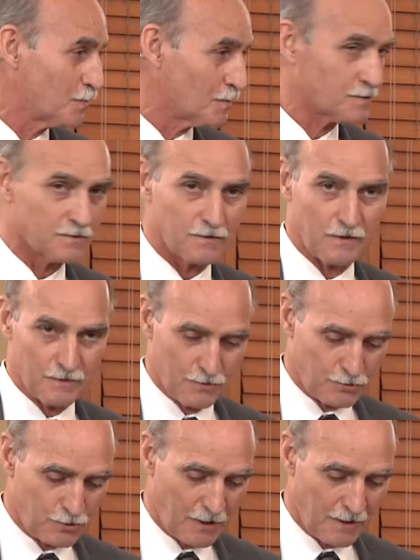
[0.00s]
worked
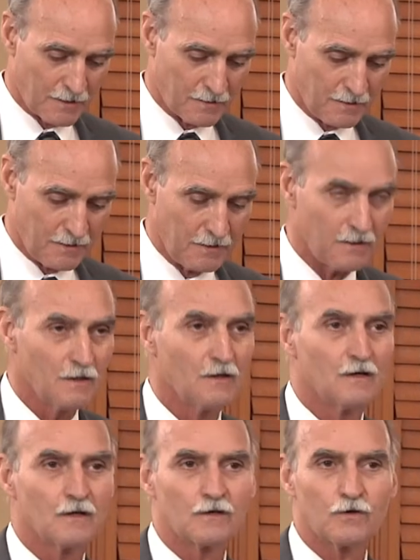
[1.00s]
energetically,
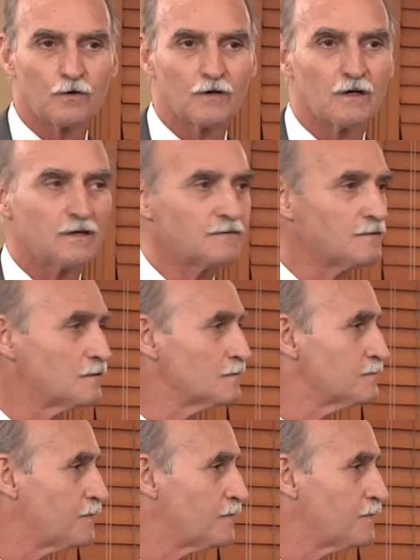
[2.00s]
Cora